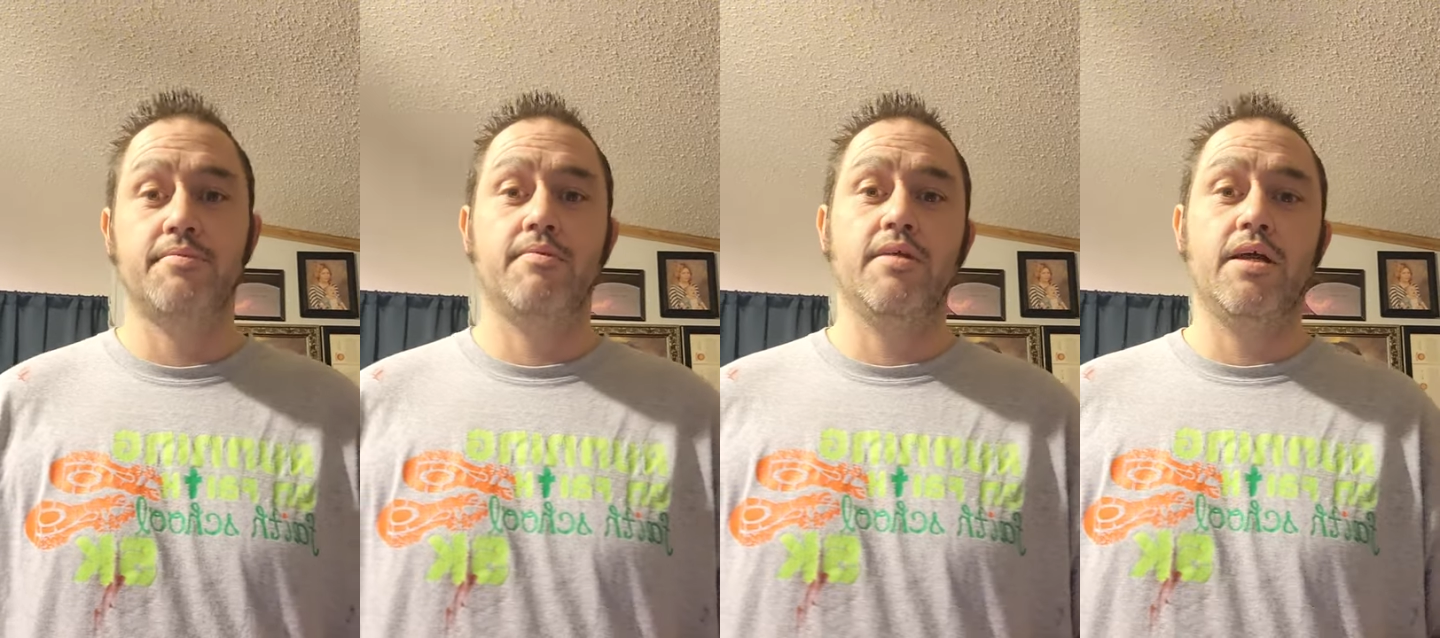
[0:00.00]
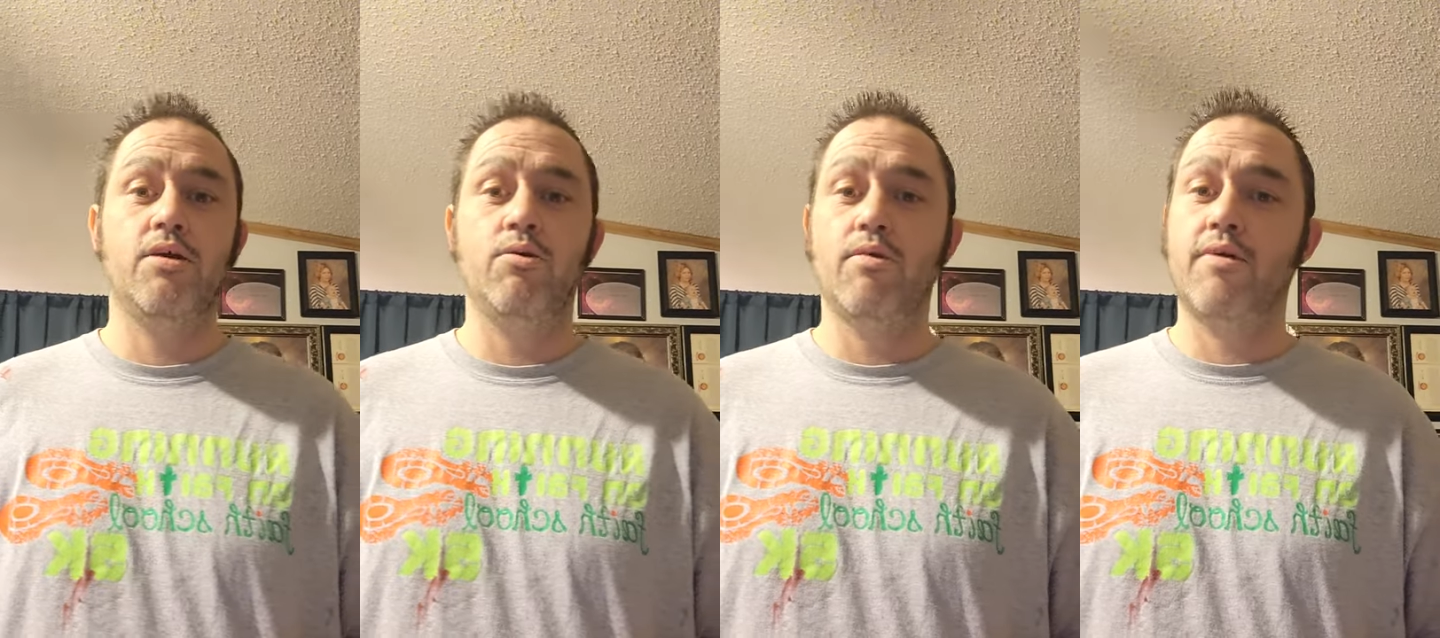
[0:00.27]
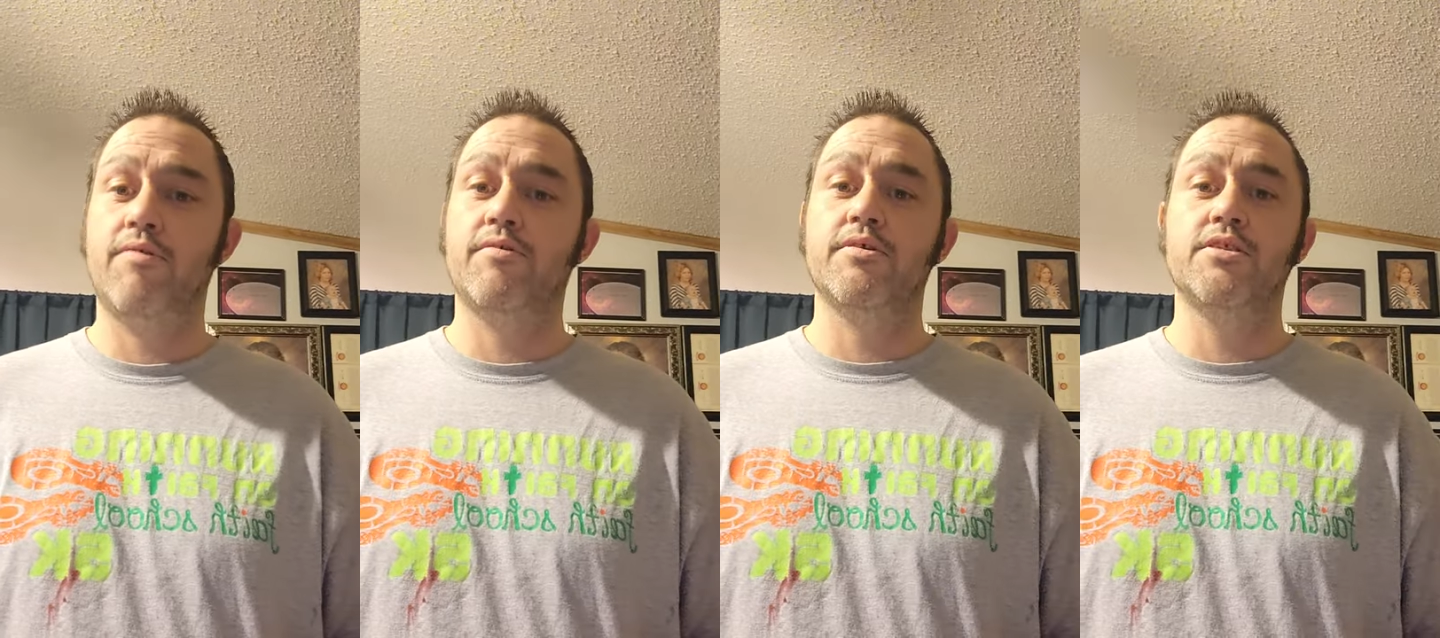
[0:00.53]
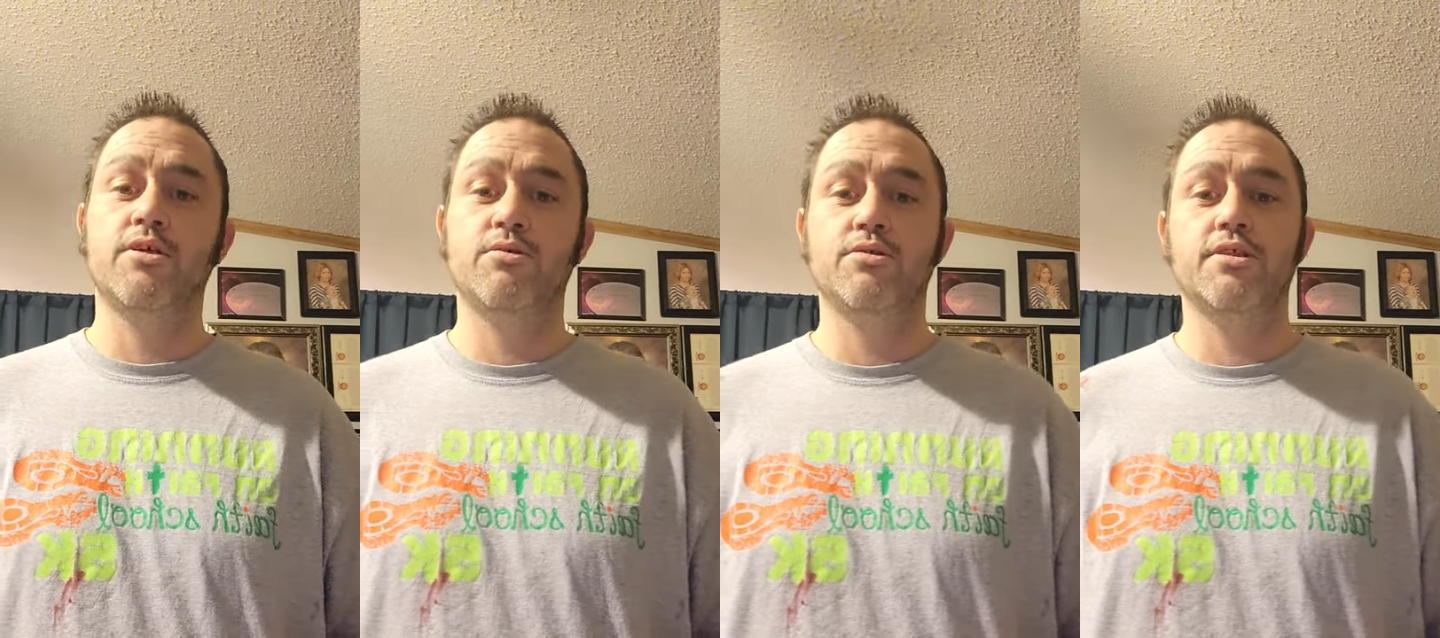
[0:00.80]
that whoever
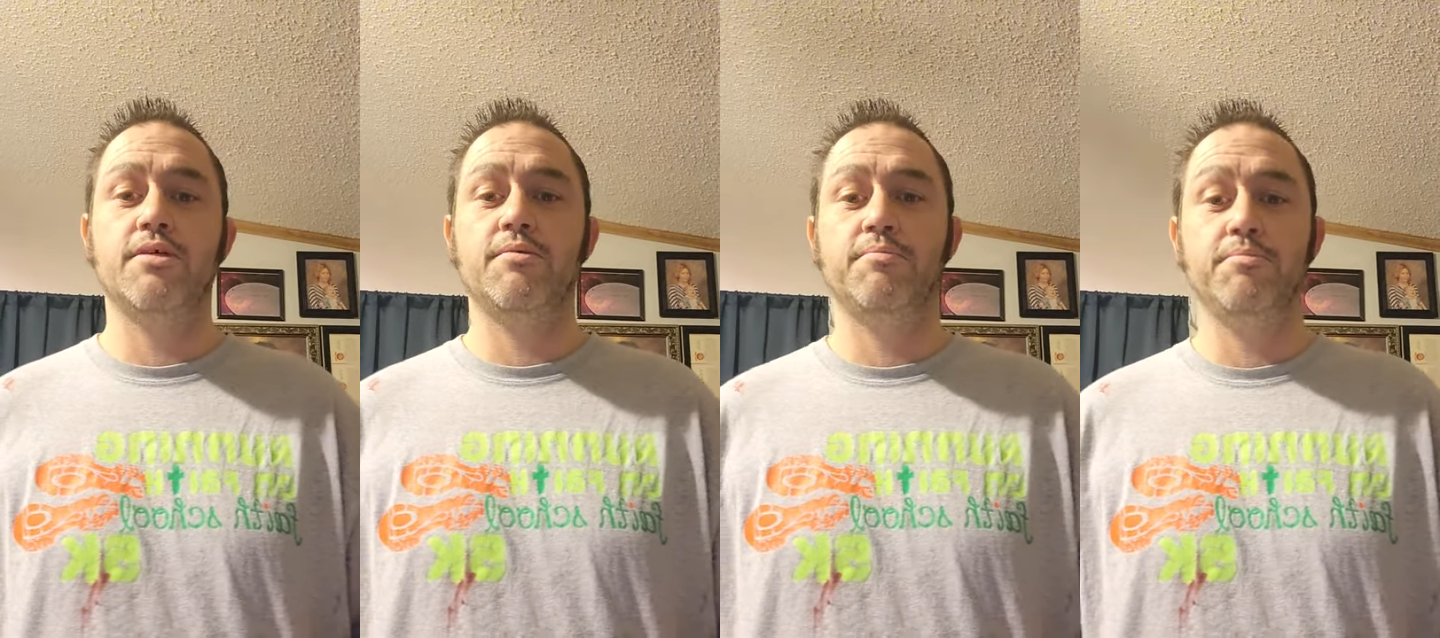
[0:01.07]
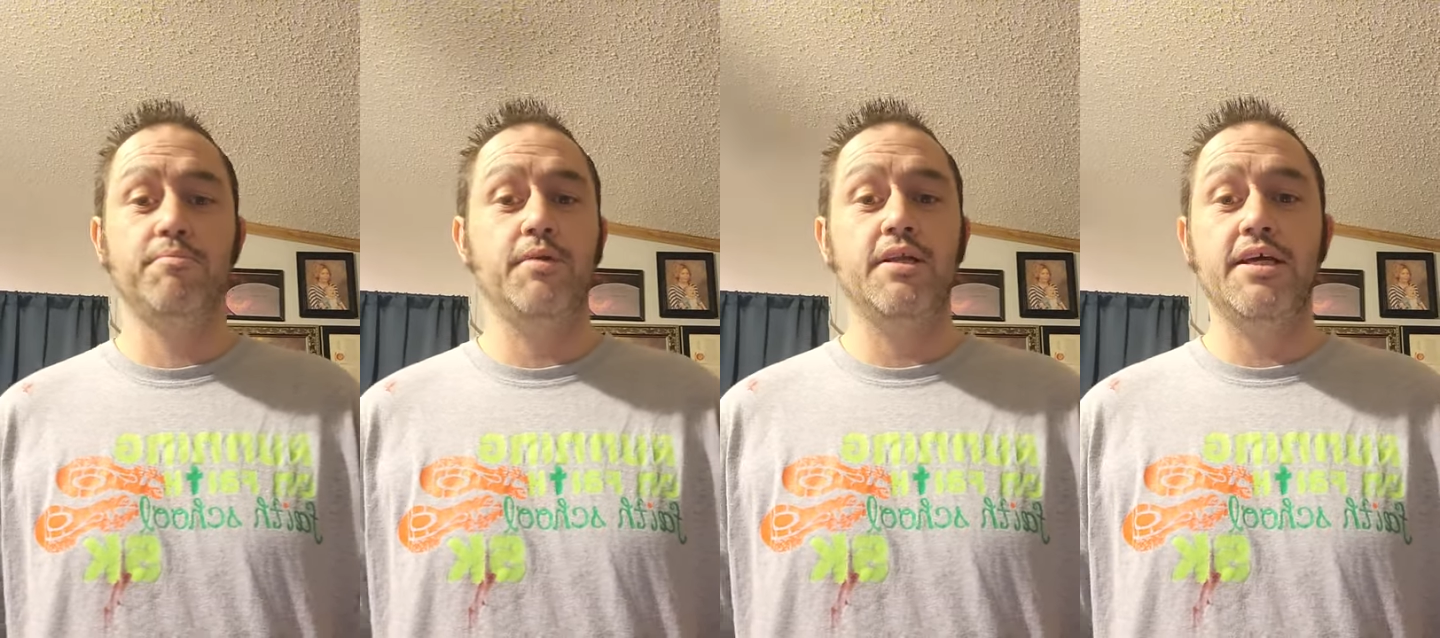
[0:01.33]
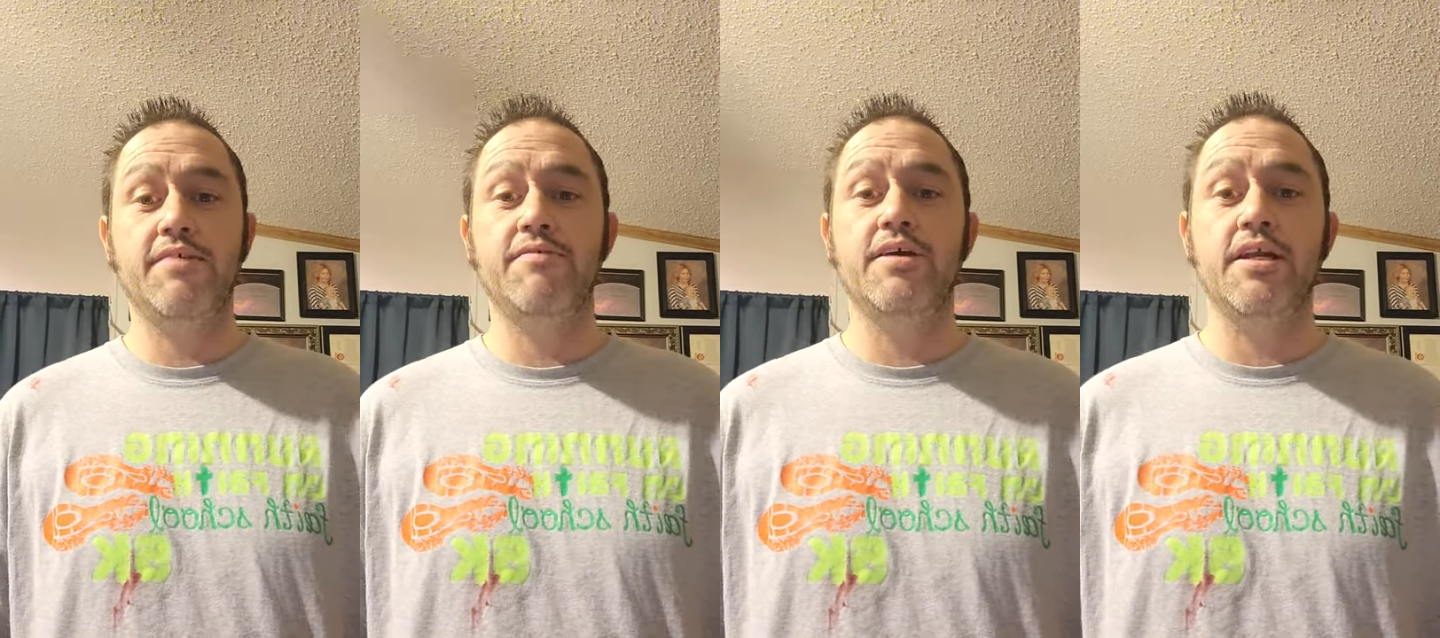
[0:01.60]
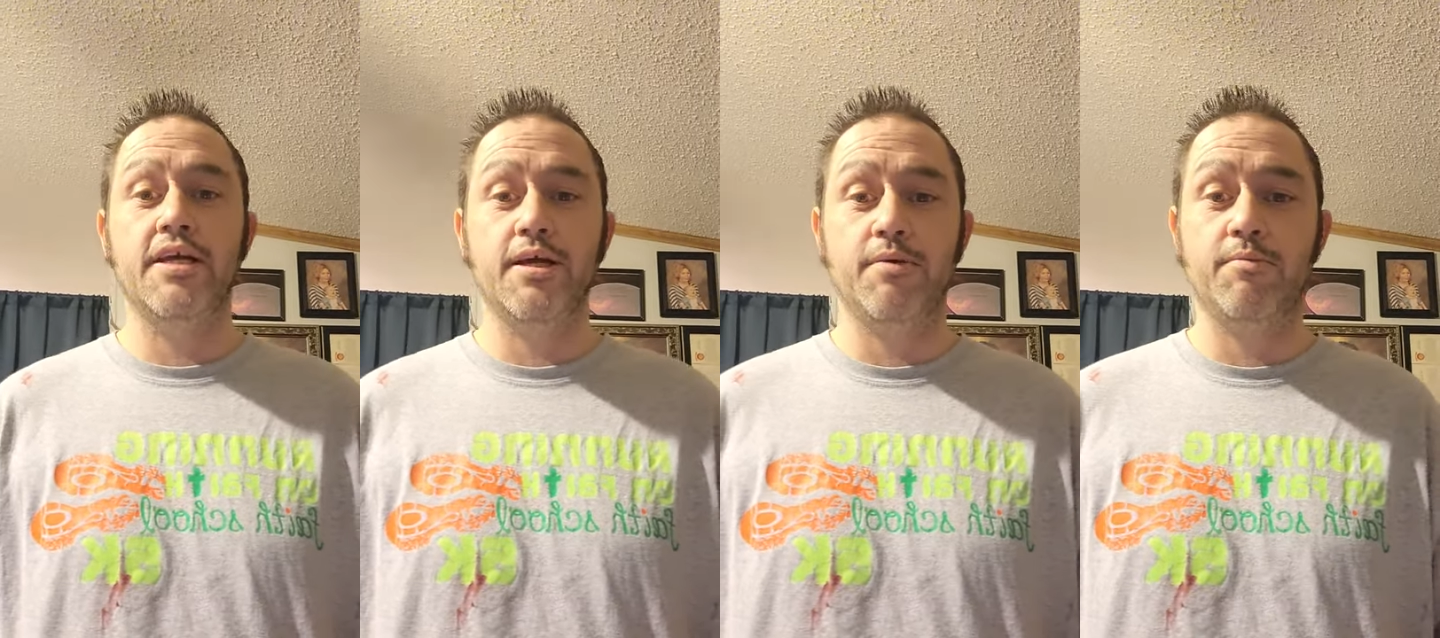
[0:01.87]
so shall believe in
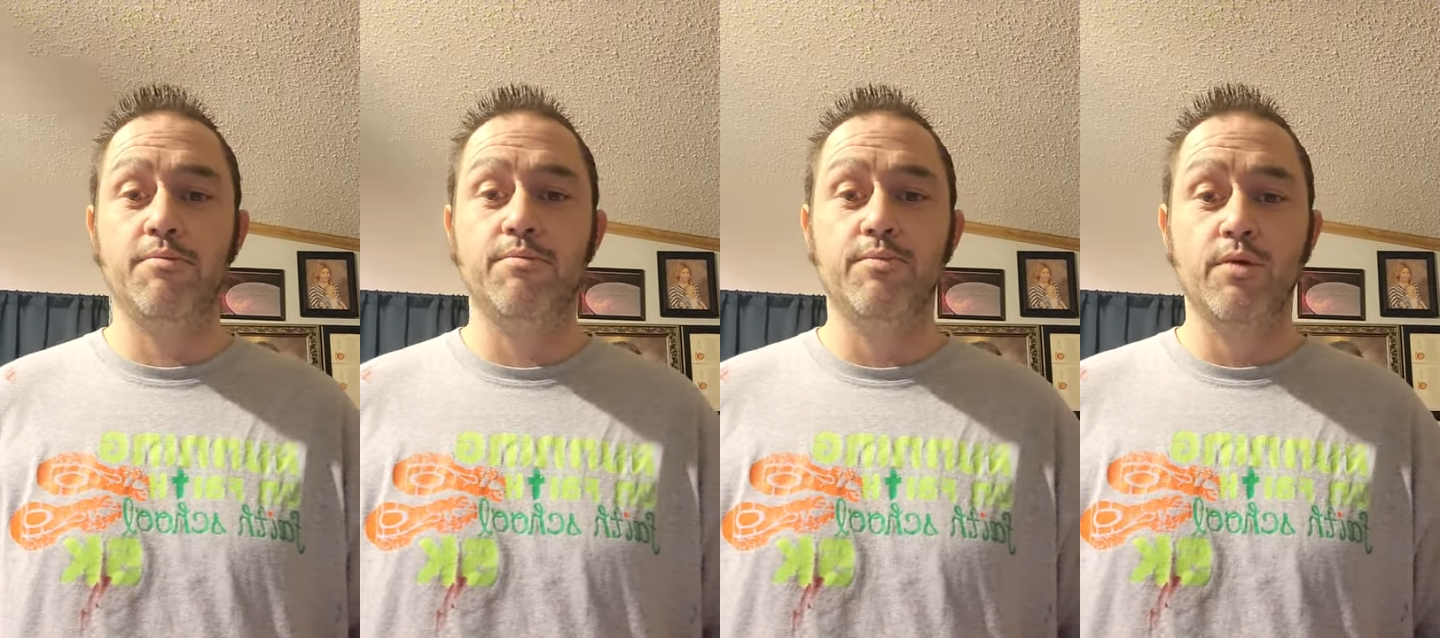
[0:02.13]
him